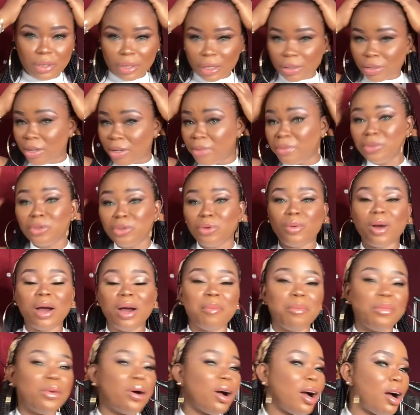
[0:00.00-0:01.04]
I don't even know why
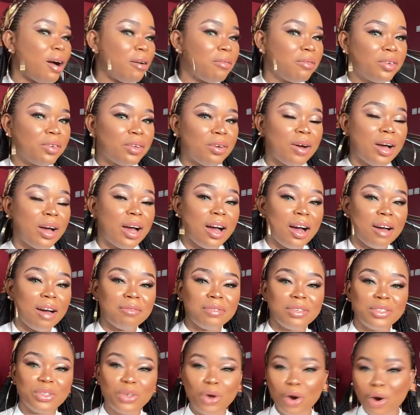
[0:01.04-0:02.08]
I have
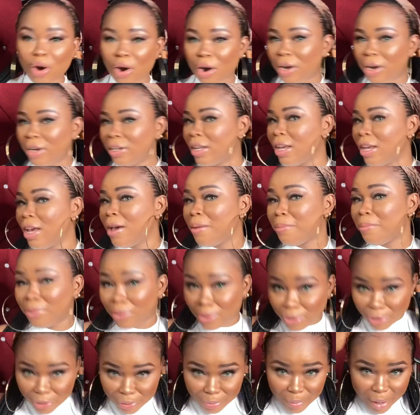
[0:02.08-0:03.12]
it on,
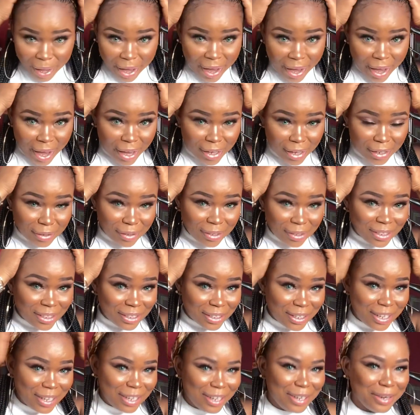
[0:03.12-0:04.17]
because my hair is
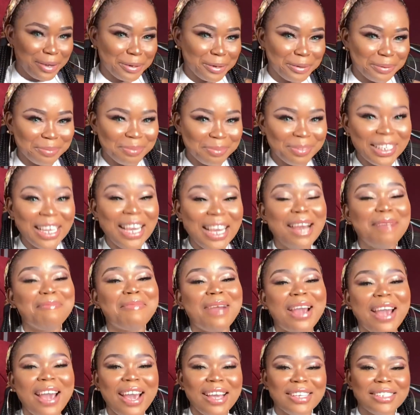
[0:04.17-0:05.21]
literally
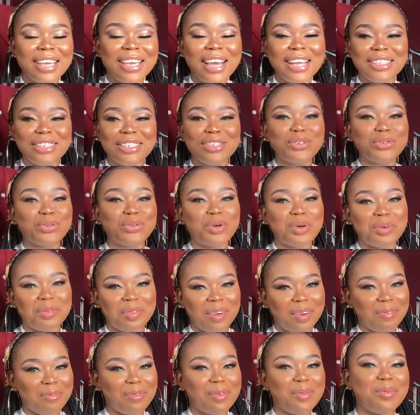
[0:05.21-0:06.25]
my hair is getting rough.
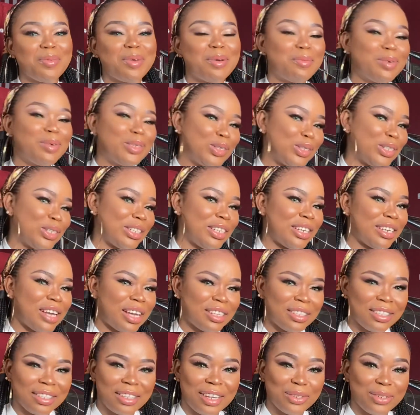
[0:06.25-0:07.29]
I'm not be able to tell you. I
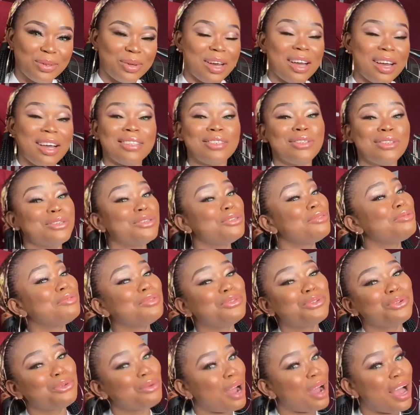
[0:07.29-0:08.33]
think that's why I don't
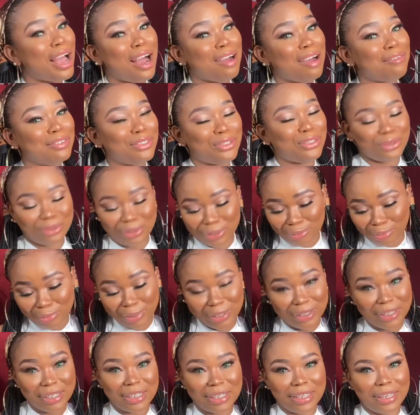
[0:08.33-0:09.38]
even know why I have it on
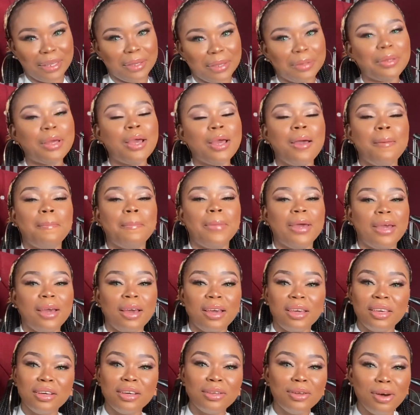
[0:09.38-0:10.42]
basically. But yeah,
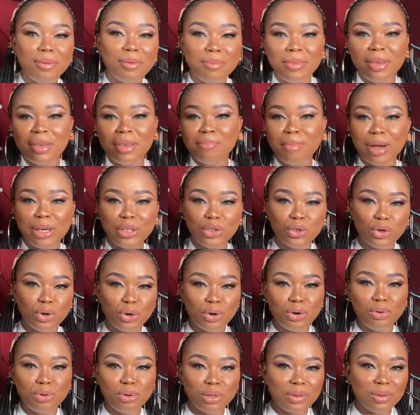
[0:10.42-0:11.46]
ignore me, my
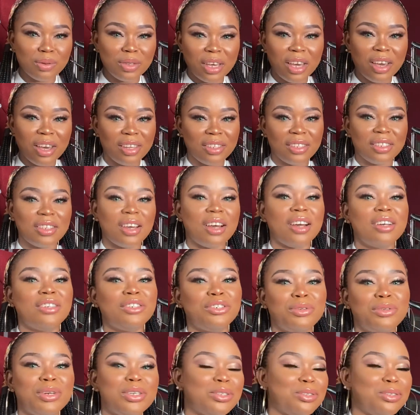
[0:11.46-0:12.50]
struggle with the head and
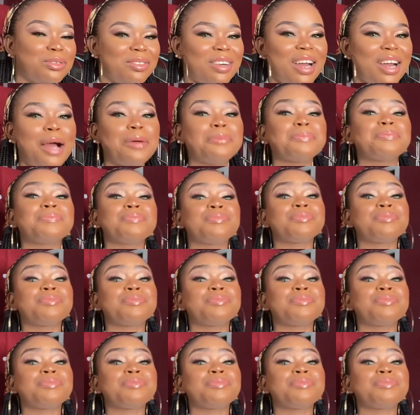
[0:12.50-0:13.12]
the rest of that.